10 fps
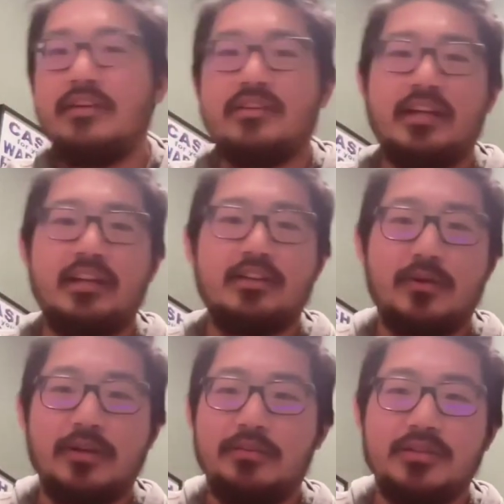and they're taking
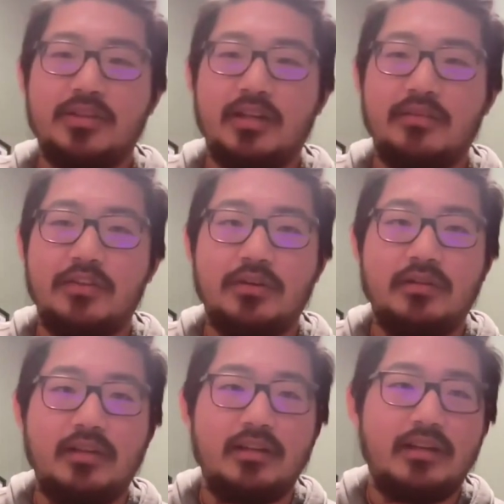20% of
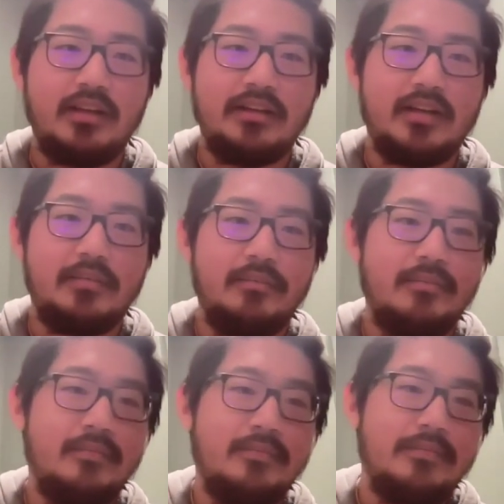your income,
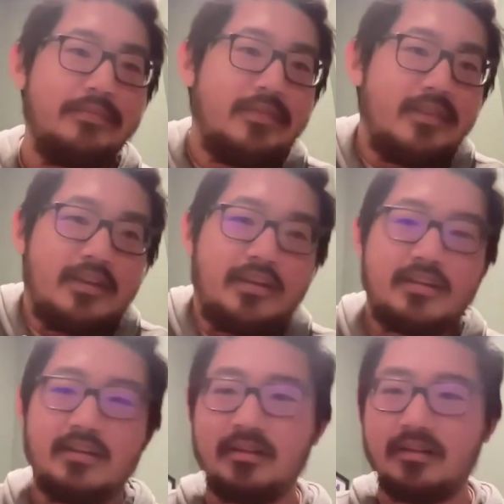
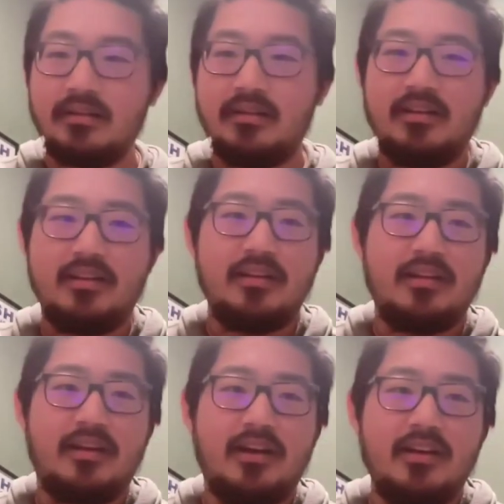like,
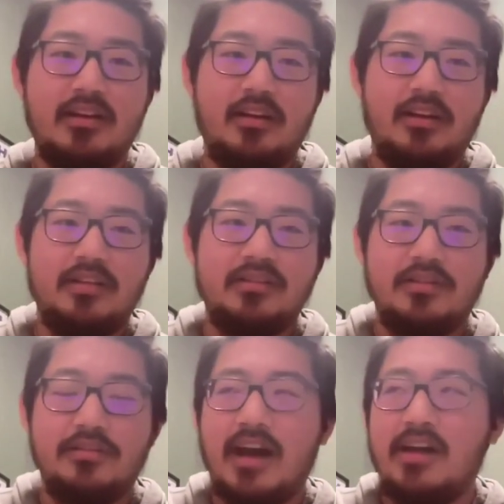is
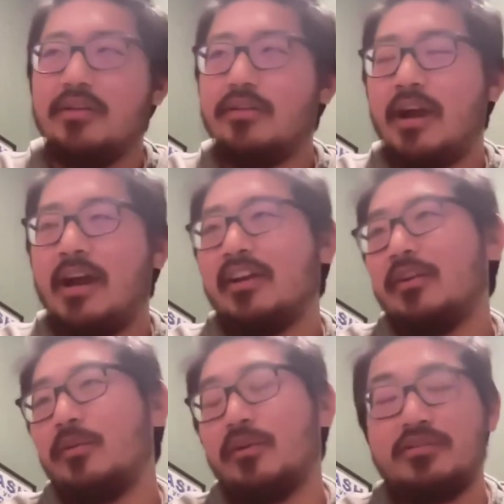the value they're
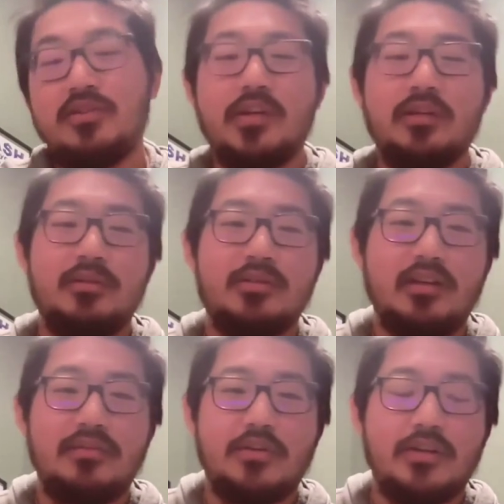adding worth
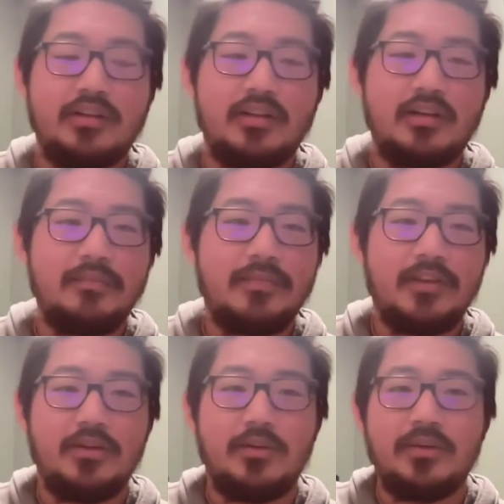20% of your income?
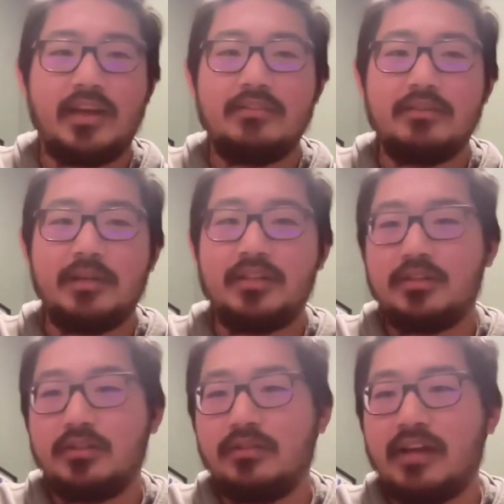And you really have to make
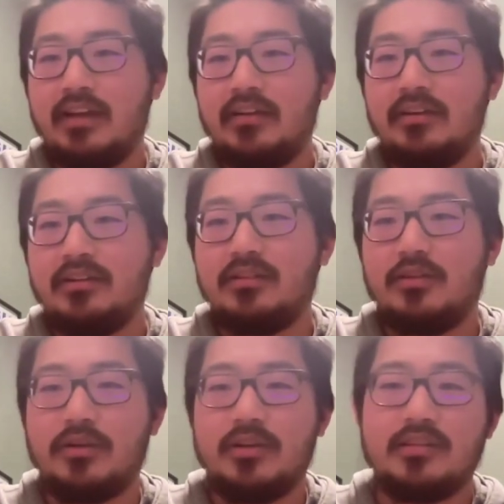sure of that.
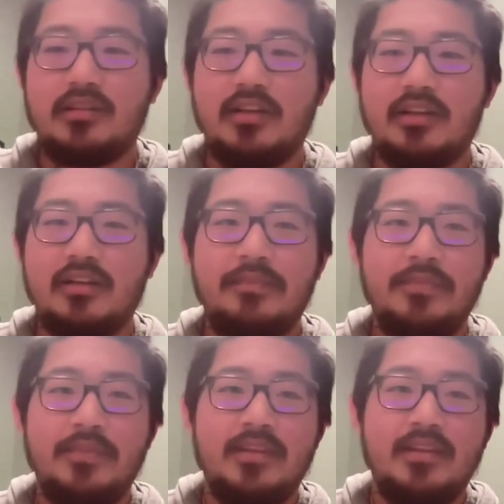Or
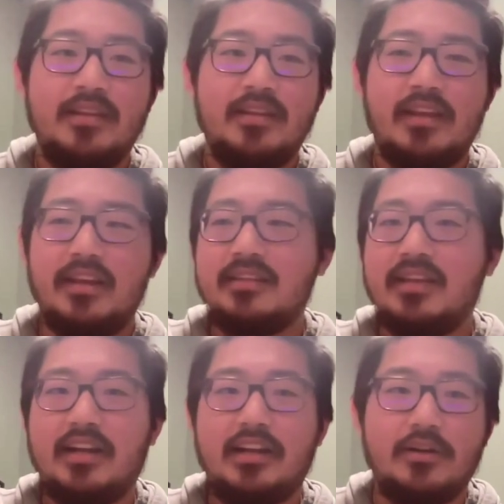is
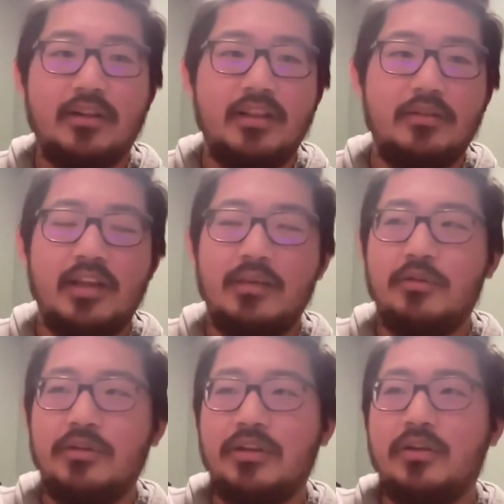getting a
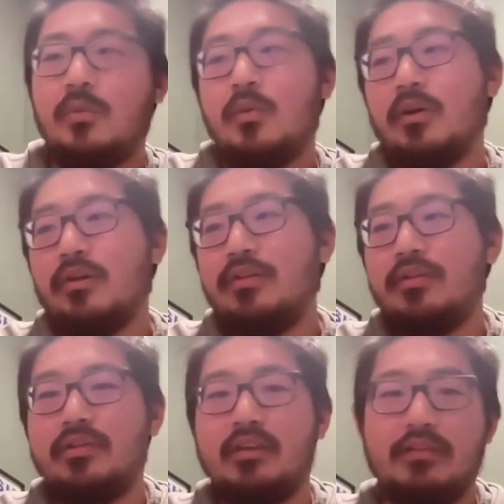label deal
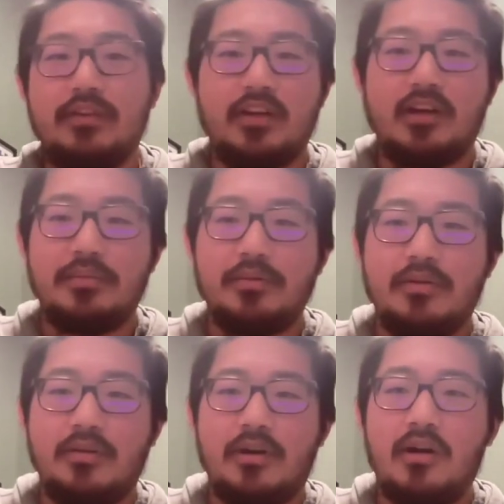worth giving up
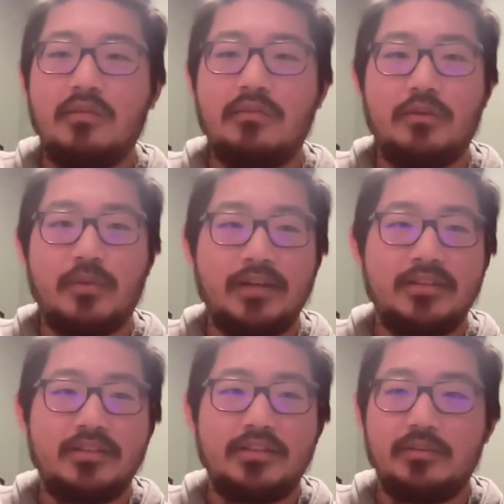all of the
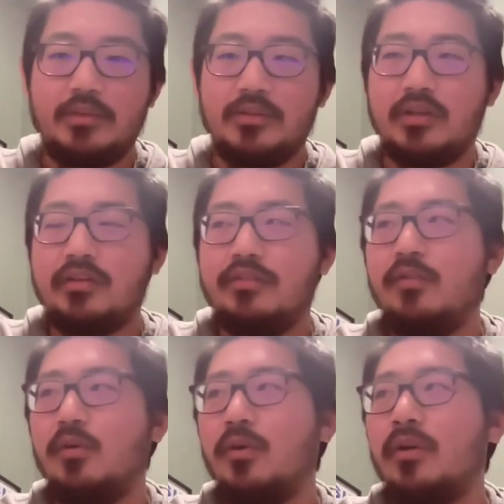rights to your music
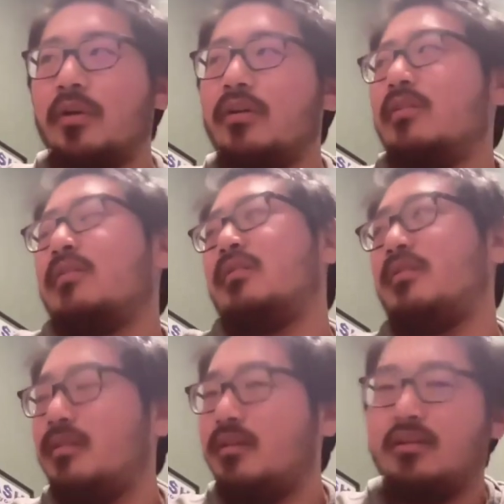for
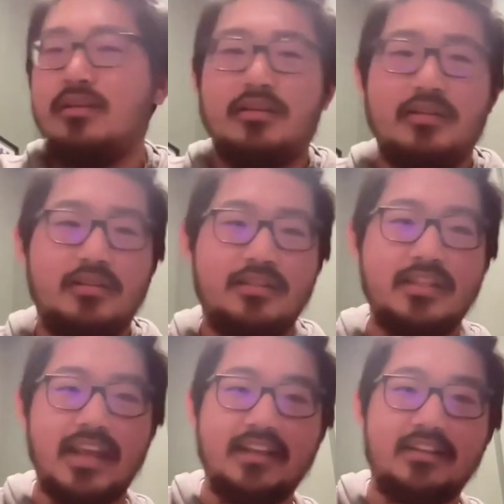
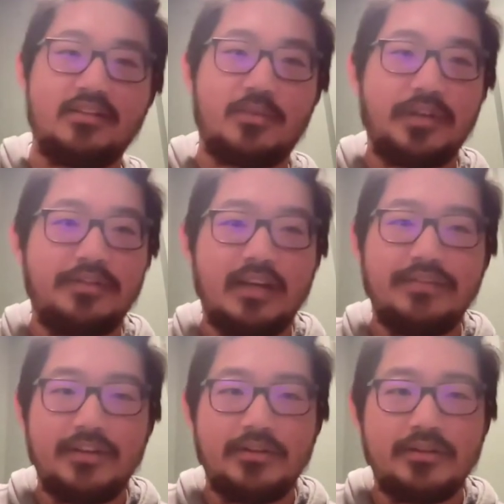10 to
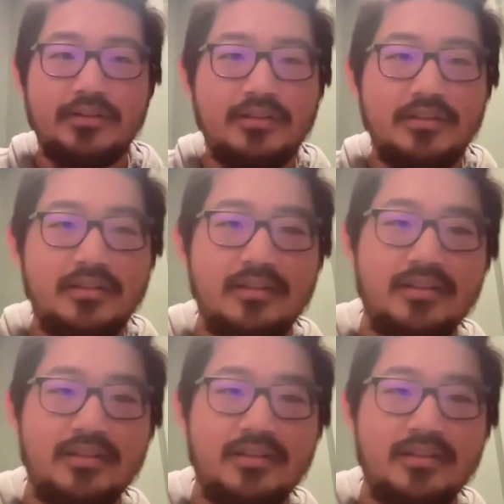25 years?